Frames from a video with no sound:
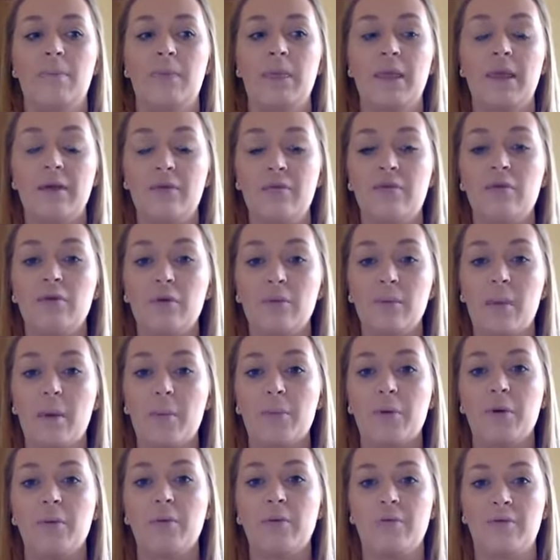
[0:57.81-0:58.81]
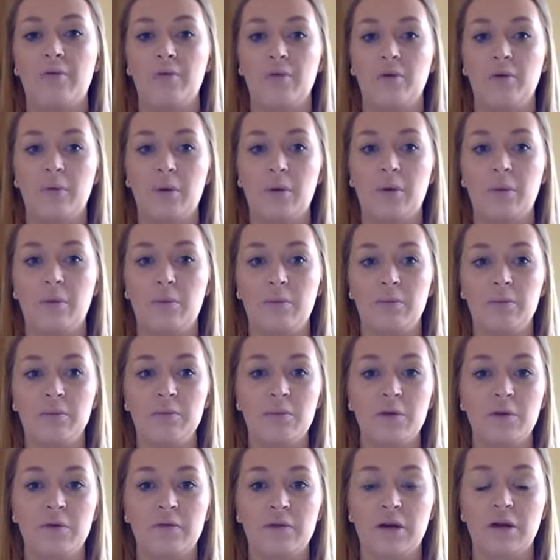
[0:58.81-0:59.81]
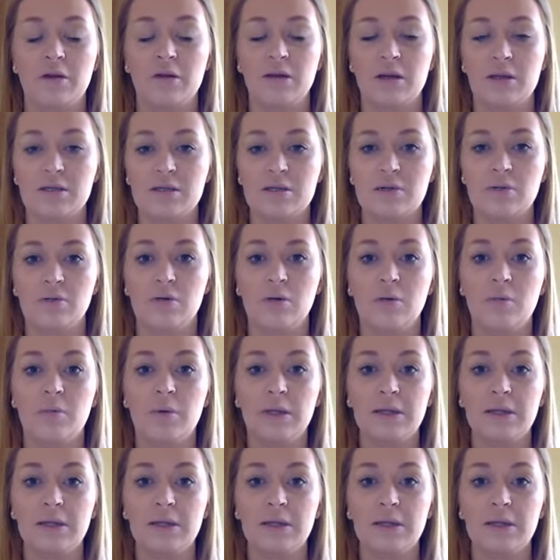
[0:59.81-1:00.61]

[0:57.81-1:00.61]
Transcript: If you remember, before we moved to online school, we